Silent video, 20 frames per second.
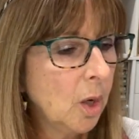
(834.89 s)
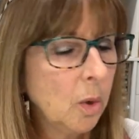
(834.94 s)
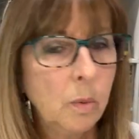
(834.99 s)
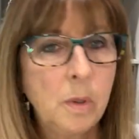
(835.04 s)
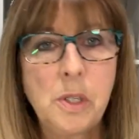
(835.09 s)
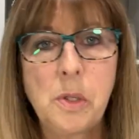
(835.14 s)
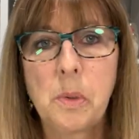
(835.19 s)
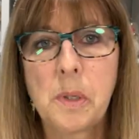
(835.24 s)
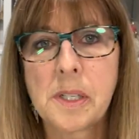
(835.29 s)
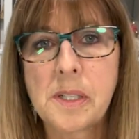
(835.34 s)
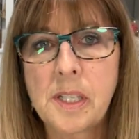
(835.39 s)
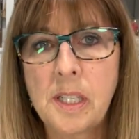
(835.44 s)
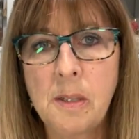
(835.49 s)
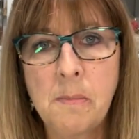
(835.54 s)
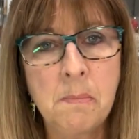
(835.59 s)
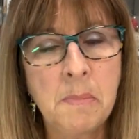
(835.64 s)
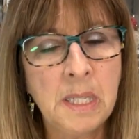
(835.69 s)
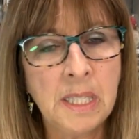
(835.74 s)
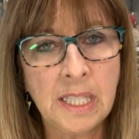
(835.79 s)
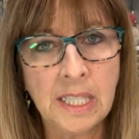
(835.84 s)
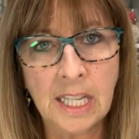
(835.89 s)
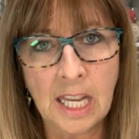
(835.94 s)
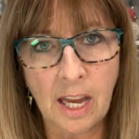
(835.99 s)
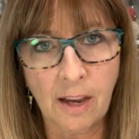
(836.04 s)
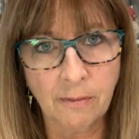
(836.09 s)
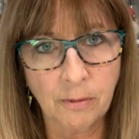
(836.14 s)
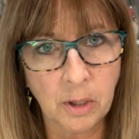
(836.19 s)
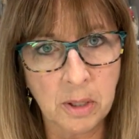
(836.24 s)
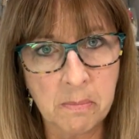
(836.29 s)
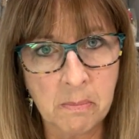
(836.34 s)
We do a team meeting
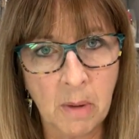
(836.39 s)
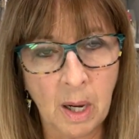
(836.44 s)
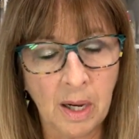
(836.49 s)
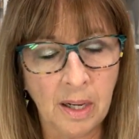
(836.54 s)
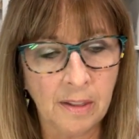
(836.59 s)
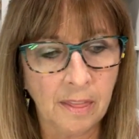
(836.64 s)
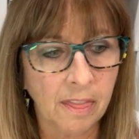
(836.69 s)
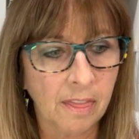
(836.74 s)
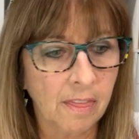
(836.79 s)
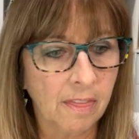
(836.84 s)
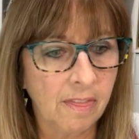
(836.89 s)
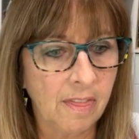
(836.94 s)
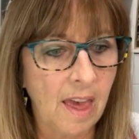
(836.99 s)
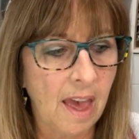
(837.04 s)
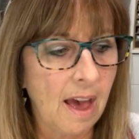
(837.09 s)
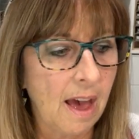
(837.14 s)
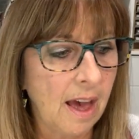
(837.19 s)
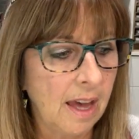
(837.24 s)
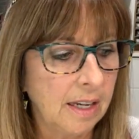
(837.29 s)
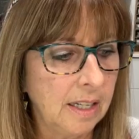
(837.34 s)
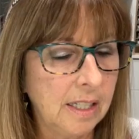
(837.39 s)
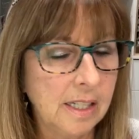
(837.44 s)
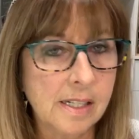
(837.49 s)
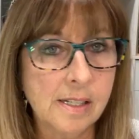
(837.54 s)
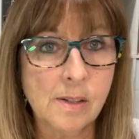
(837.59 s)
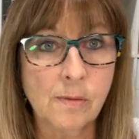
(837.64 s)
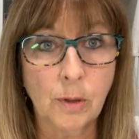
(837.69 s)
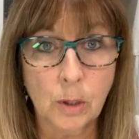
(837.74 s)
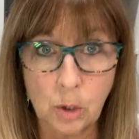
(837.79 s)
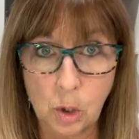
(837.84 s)
every month that
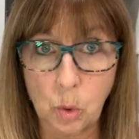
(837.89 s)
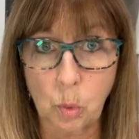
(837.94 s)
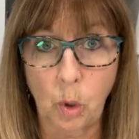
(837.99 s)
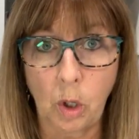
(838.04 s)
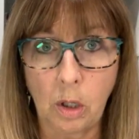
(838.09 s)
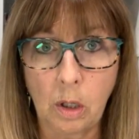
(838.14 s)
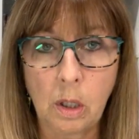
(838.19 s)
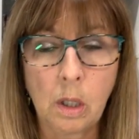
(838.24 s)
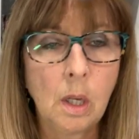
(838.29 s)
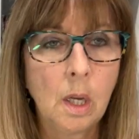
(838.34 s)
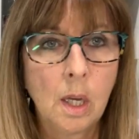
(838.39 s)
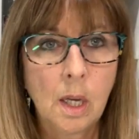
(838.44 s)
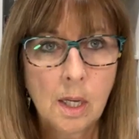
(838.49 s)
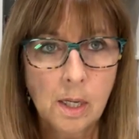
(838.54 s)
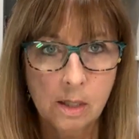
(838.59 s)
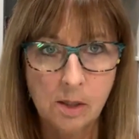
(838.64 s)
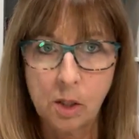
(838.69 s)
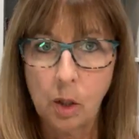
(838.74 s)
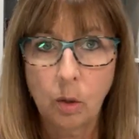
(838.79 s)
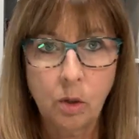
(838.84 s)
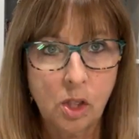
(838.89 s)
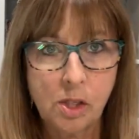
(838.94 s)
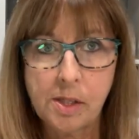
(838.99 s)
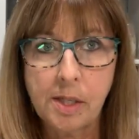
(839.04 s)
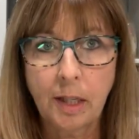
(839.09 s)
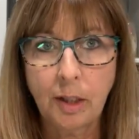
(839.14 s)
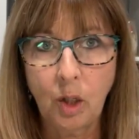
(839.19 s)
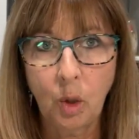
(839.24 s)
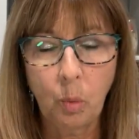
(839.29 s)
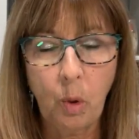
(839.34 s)
is virtual. So
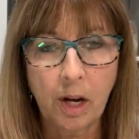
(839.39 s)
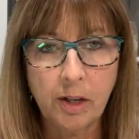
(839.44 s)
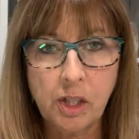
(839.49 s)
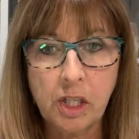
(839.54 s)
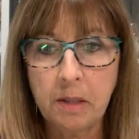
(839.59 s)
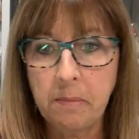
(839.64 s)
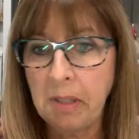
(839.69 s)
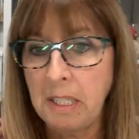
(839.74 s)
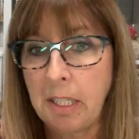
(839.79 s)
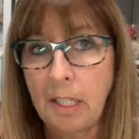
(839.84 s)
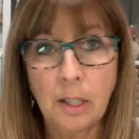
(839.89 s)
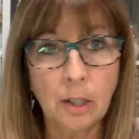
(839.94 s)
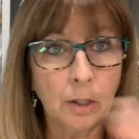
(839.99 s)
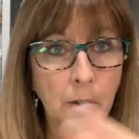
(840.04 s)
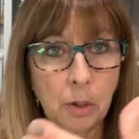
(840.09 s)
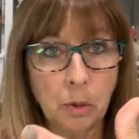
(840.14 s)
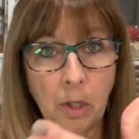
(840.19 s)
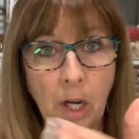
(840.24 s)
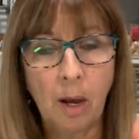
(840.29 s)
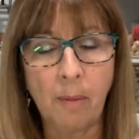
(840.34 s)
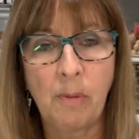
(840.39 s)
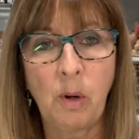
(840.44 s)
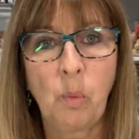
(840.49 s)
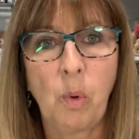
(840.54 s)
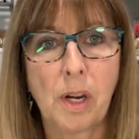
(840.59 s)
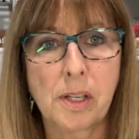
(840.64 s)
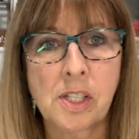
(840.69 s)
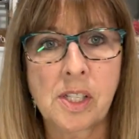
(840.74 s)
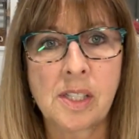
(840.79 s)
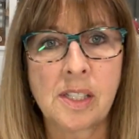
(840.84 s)
just like you're watching me here, you come and
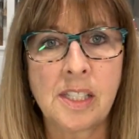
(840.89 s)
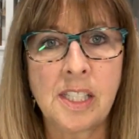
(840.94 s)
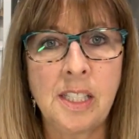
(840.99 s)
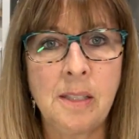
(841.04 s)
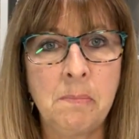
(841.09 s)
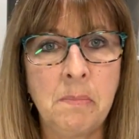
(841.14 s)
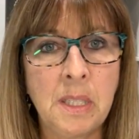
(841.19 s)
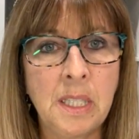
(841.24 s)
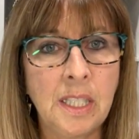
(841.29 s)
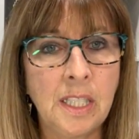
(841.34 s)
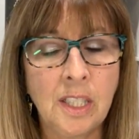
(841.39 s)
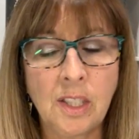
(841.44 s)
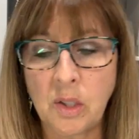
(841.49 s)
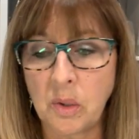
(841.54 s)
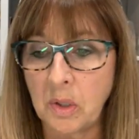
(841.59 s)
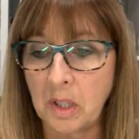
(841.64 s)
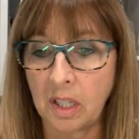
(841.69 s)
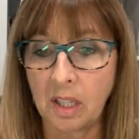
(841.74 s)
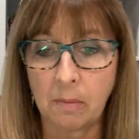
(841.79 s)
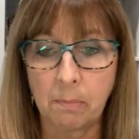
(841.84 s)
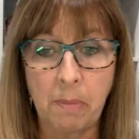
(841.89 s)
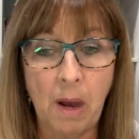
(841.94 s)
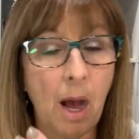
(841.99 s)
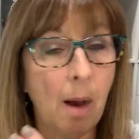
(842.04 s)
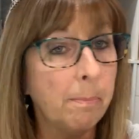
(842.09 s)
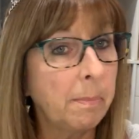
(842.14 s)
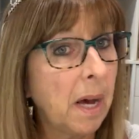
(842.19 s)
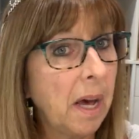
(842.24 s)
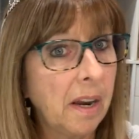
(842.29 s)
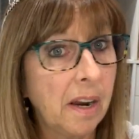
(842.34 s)
watch the team meeting. You can pop